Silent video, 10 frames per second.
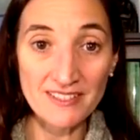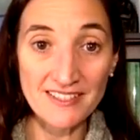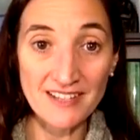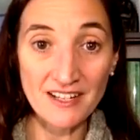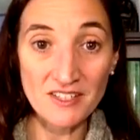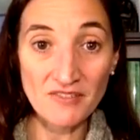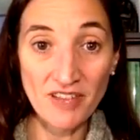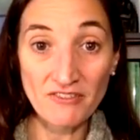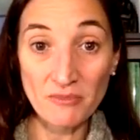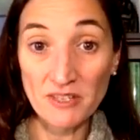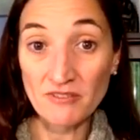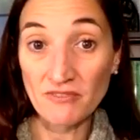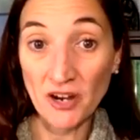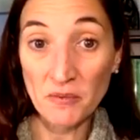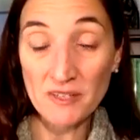detoxify from the
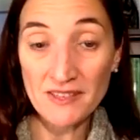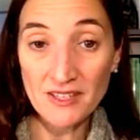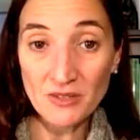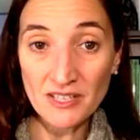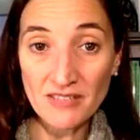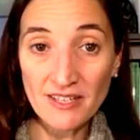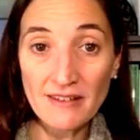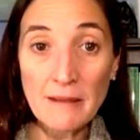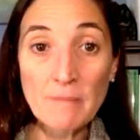environment that you live in,